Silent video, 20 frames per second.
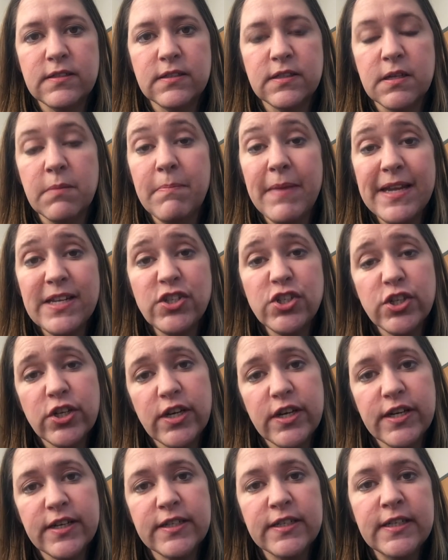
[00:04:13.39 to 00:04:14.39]

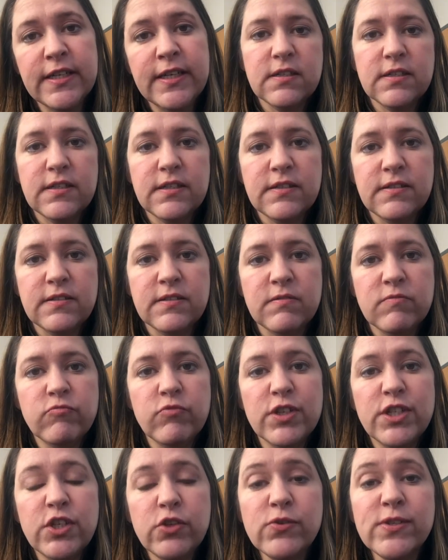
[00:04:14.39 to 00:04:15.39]
dementia.
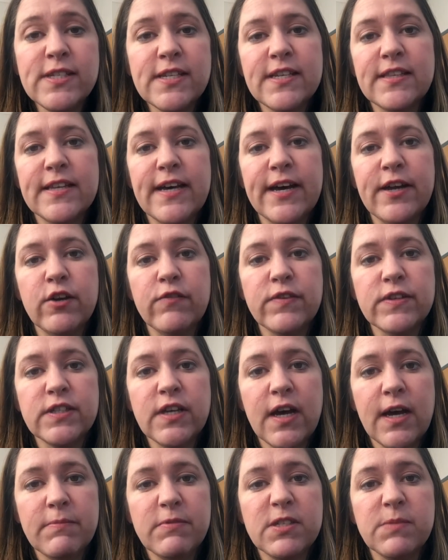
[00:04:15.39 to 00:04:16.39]
Reducing that over time,